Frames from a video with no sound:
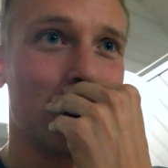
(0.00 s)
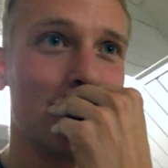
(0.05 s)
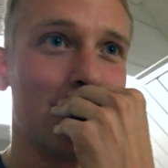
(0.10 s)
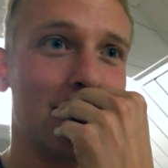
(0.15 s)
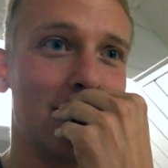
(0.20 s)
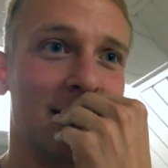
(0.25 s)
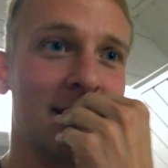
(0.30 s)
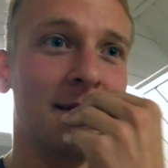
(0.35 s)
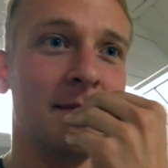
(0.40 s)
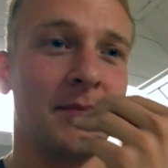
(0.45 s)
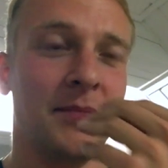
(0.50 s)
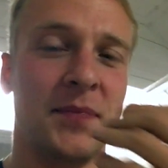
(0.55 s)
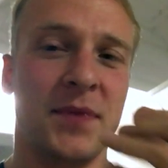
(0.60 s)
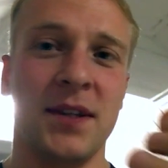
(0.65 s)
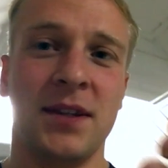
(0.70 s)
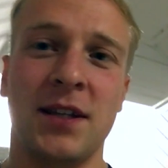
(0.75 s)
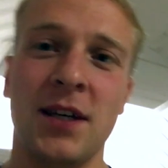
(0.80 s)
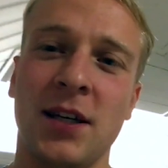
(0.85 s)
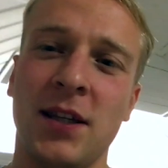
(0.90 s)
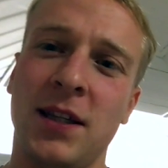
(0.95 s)

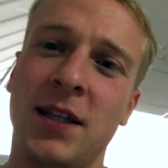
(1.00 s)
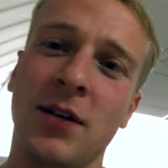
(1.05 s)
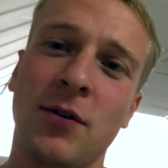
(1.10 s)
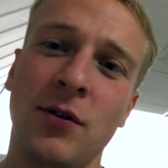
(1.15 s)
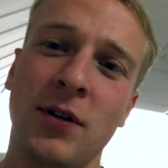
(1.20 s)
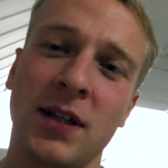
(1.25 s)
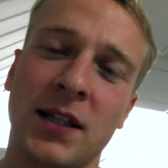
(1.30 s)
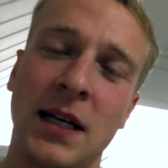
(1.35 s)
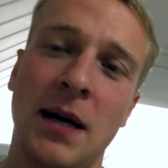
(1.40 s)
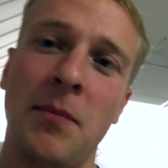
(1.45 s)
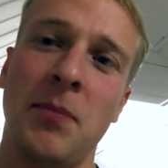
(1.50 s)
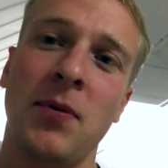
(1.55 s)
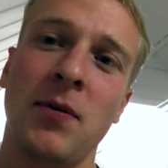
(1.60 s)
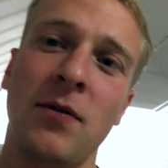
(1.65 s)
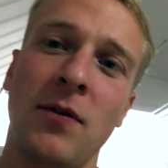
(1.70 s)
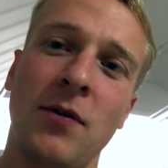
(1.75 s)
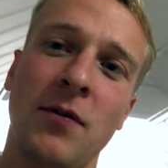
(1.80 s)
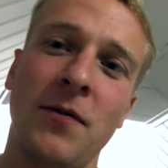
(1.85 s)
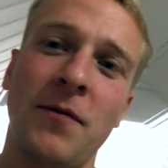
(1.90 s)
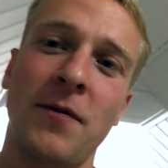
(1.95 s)
good
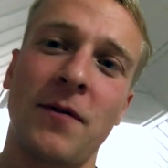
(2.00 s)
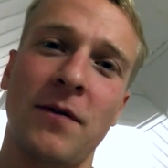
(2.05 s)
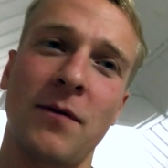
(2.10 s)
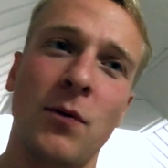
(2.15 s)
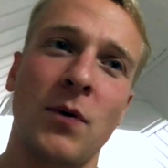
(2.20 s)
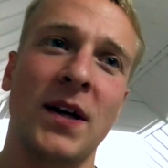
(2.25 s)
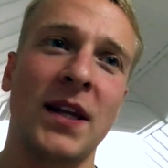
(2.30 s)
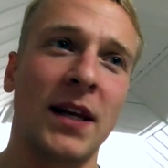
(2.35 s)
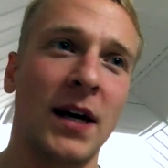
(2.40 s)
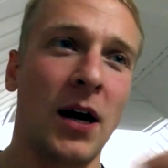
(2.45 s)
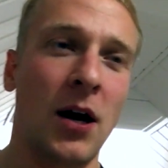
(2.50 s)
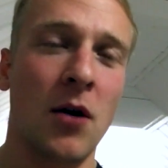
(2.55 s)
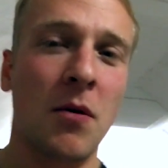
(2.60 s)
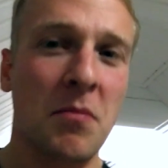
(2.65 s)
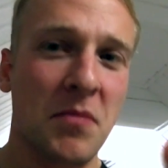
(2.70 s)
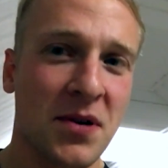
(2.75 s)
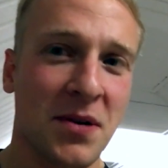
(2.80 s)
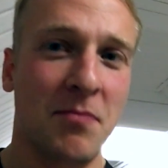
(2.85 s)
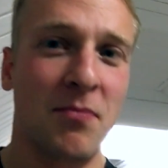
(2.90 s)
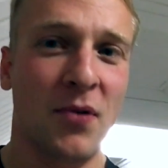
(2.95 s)
example of when the
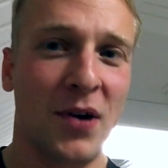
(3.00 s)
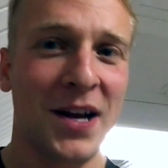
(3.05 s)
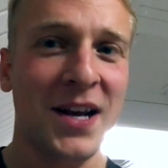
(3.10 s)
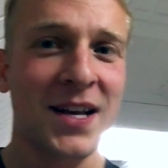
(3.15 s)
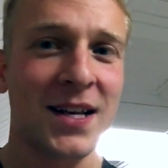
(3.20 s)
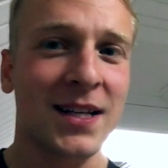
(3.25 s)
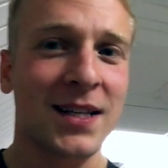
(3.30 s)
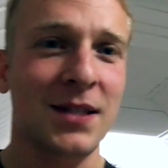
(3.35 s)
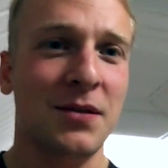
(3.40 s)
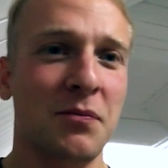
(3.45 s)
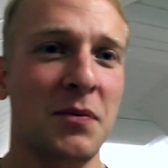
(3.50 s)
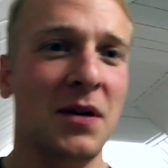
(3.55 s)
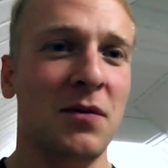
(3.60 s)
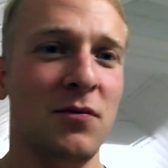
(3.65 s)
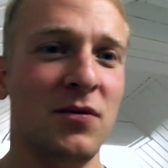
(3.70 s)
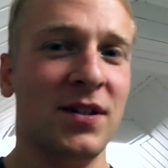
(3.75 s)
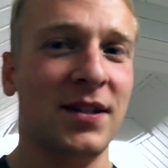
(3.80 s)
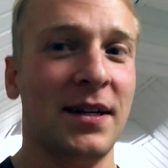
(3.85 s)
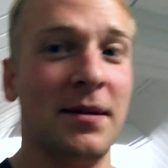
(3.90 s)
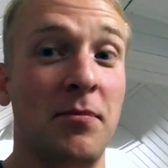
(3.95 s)
harmony breaks is when
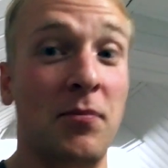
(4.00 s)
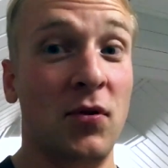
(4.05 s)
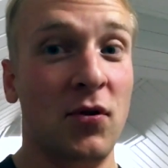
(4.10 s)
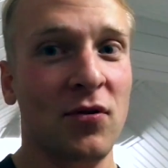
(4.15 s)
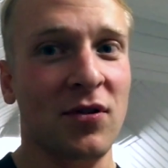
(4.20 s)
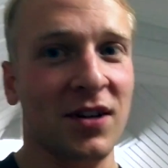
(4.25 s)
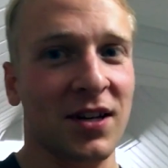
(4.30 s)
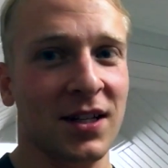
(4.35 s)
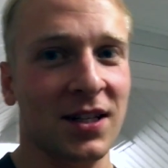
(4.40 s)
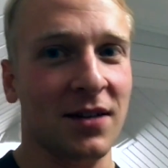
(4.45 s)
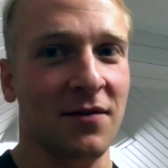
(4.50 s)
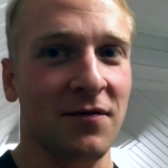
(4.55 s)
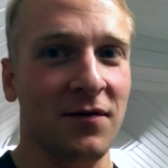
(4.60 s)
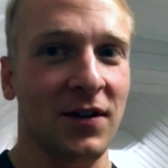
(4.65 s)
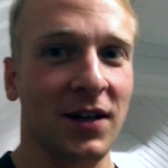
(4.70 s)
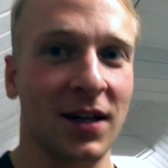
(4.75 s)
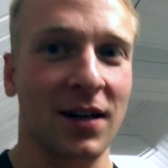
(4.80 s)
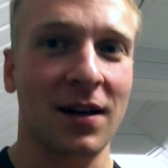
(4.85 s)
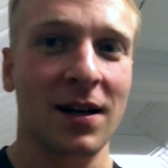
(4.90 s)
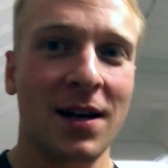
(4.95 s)
we start burning
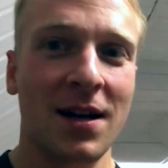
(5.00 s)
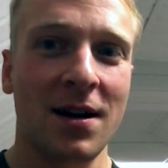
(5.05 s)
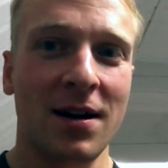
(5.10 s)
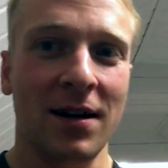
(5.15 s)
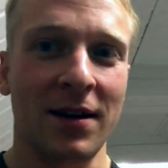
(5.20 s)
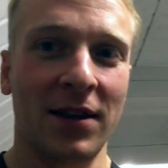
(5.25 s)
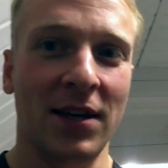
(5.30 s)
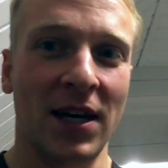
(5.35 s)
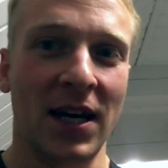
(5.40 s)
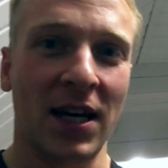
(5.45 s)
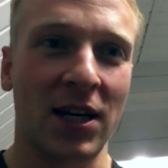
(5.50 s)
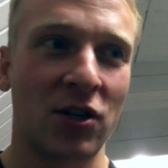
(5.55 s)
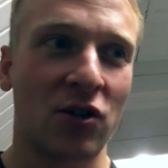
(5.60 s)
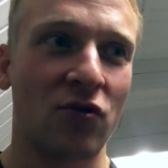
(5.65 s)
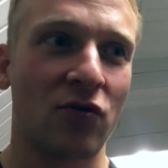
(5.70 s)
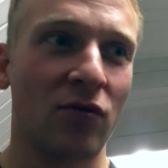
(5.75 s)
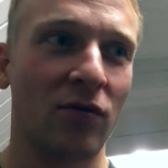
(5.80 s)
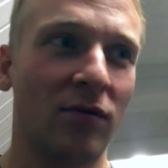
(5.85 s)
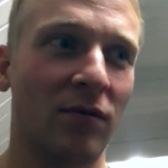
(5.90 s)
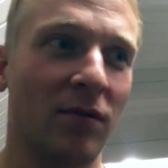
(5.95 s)
something. The
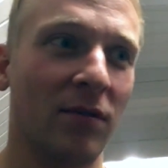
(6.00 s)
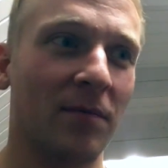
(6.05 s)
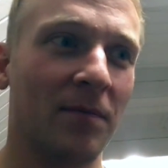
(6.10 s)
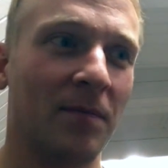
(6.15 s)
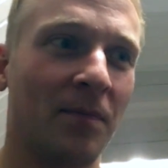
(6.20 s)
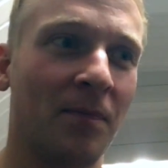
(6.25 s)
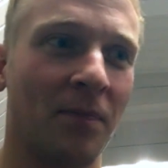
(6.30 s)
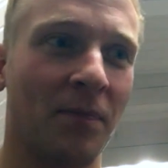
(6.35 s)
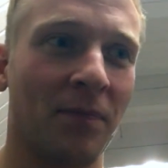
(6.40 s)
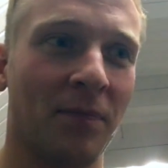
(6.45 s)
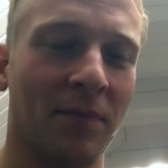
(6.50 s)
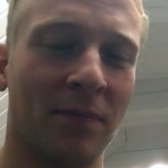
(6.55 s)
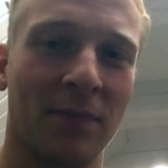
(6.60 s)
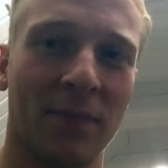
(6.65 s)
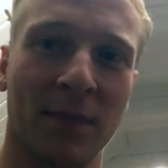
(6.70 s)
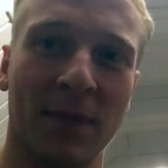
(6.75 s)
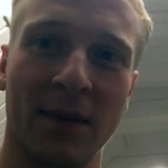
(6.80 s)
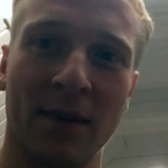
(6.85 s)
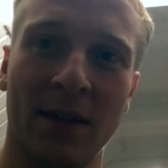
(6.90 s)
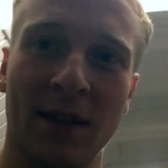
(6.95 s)
actual,
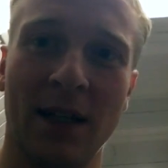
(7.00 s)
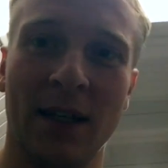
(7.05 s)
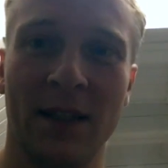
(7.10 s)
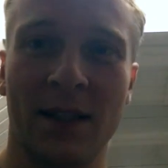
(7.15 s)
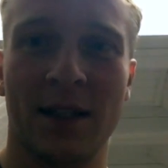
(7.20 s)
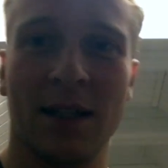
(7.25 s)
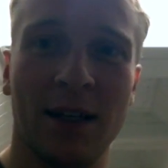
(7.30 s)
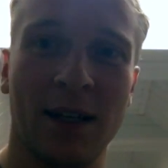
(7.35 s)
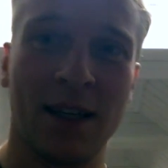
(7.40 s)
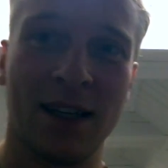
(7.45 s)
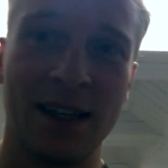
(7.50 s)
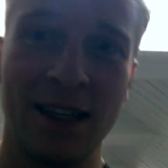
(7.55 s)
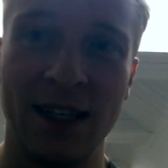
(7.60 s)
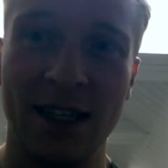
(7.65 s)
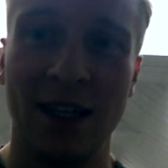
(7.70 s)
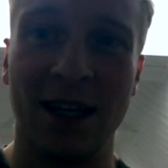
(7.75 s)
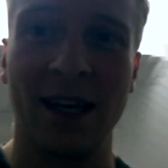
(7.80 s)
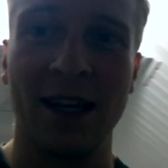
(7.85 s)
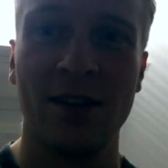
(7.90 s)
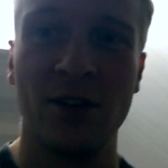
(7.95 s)
it's a
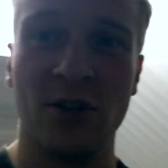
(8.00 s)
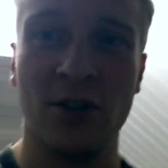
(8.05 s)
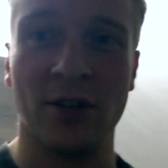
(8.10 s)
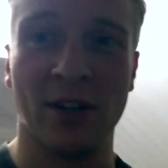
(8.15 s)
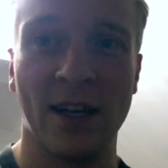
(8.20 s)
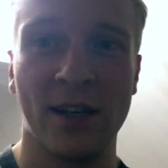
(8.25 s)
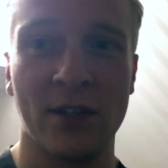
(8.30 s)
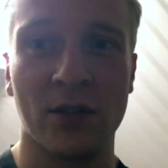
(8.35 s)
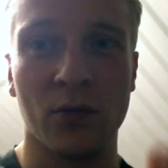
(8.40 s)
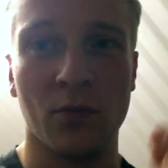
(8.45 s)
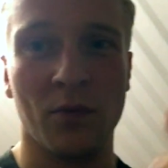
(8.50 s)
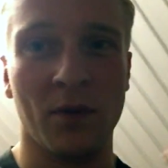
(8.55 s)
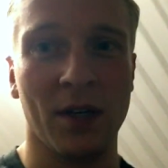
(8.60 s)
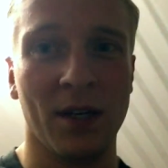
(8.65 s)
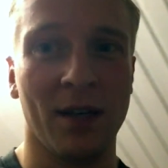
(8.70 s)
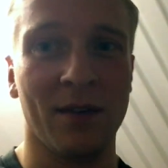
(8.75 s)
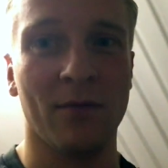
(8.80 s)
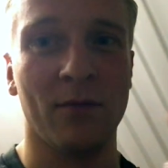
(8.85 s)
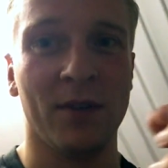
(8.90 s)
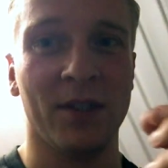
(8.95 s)
kinetic energy, right? So
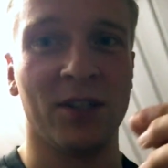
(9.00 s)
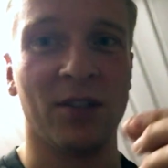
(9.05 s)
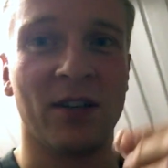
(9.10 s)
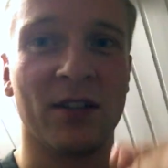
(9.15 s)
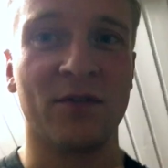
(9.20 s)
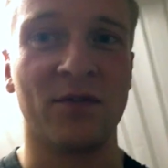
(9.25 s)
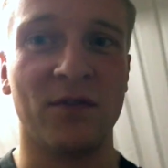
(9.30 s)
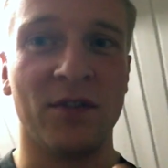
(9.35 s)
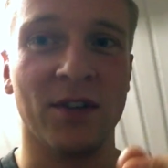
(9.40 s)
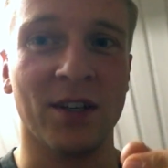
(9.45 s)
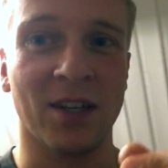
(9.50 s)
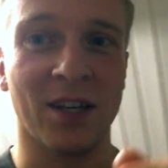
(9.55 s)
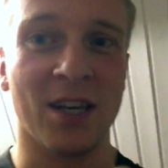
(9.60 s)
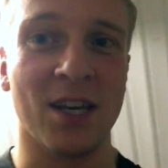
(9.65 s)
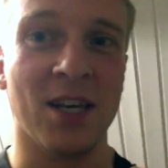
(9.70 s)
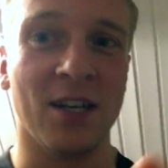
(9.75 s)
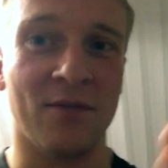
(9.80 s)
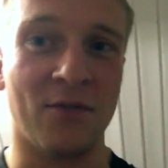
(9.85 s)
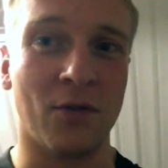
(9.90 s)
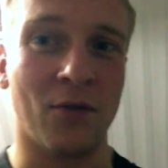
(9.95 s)
we're transferring the
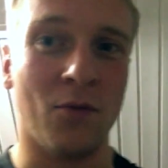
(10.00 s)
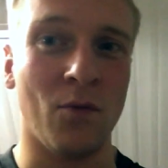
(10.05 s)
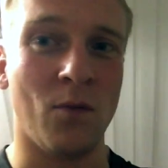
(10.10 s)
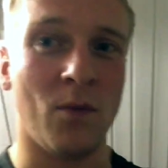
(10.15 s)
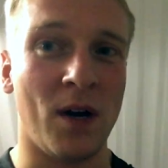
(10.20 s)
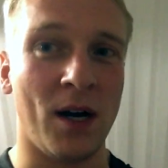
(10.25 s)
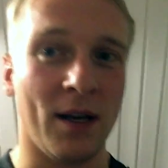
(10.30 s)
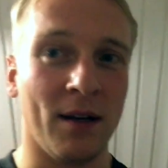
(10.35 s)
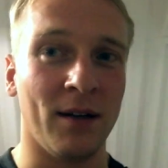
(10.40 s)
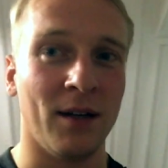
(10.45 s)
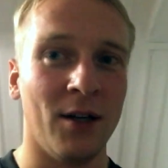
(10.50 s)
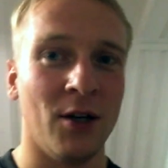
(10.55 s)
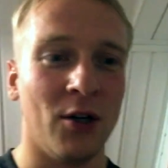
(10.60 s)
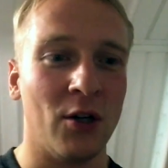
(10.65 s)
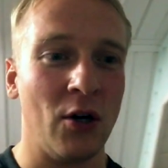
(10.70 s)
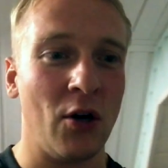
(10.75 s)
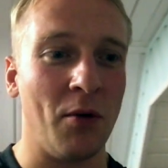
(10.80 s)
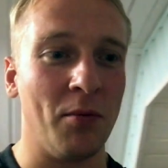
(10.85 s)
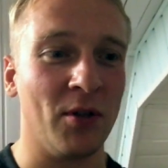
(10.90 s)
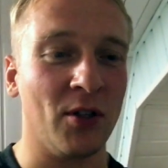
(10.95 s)
heat from one
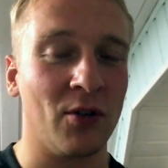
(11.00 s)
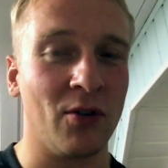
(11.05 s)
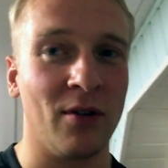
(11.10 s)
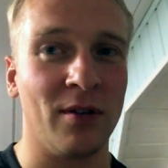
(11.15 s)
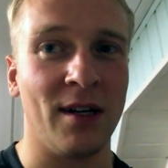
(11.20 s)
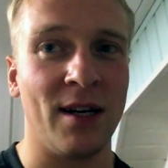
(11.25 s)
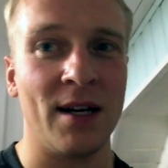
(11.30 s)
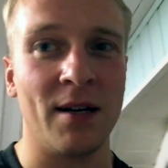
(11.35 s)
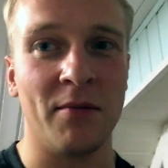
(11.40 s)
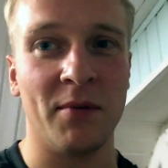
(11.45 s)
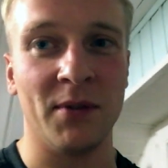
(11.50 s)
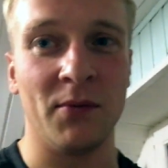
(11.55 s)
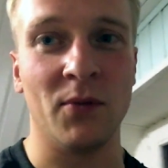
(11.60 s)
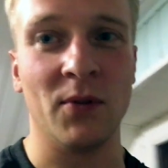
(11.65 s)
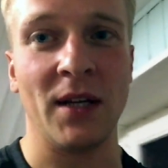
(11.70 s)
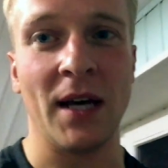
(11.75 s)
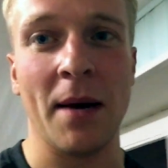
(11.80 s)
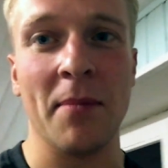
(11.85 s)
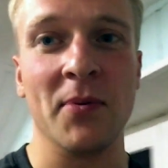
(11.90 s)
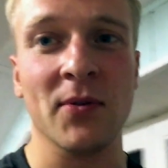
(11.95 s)
object to another. But what
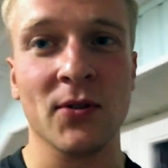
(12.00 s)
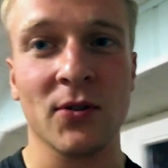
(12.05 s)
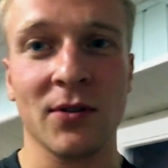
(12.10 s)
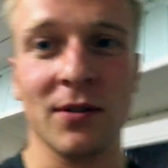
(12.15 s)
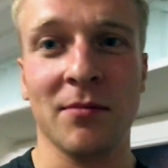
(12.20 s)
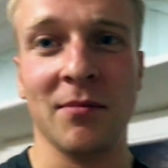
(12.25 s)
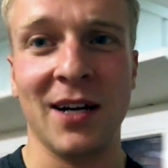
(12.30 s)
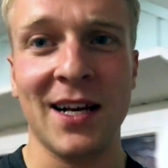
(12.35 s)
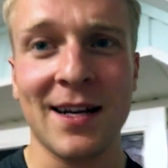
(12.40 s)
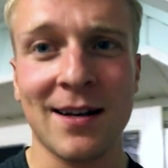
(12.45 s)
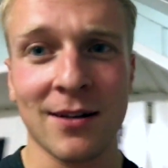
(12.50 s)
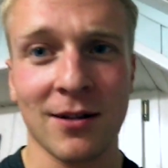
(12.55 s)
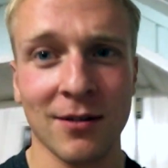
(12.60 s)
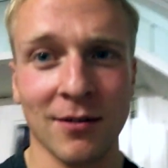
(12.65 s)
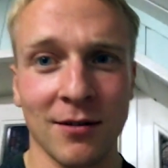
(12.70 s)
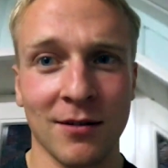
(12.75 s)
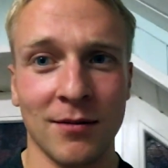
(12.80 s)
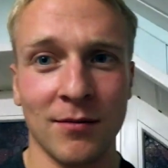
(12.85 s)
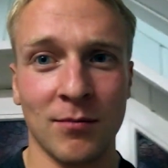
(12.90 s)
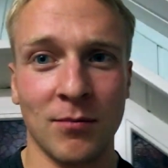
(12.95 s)
happens on
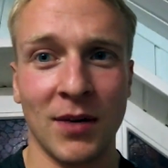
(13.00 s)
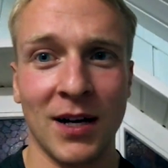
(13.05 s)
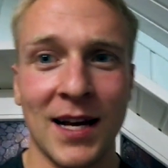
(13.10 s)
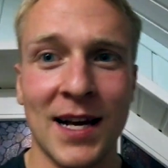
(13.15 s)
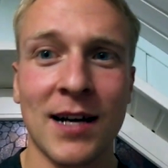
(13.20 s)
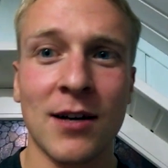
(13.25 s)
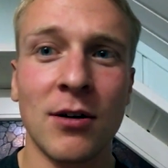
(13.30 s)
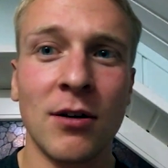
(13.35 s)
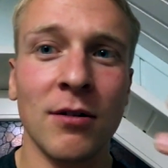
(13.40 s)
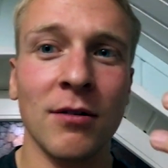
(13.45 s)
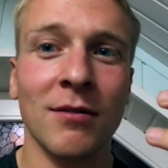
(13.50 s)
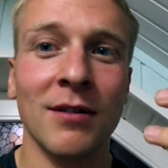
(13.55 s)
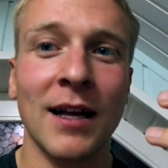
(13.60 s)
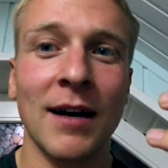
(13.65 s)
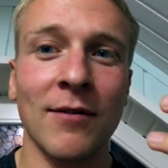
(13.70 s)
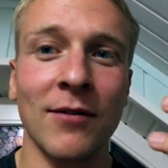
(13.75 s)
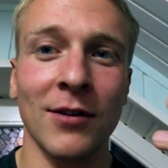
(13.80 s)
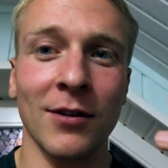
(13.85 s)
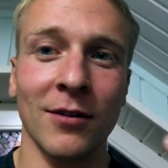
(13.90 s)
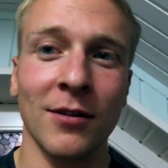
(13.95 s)
the molecular
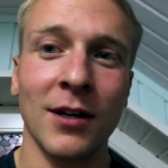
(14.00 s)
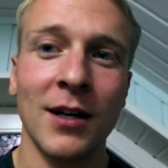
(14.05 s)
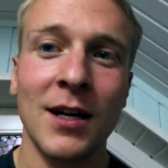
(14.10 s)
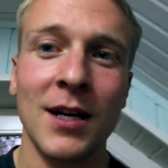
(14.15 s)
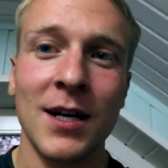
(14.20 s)
level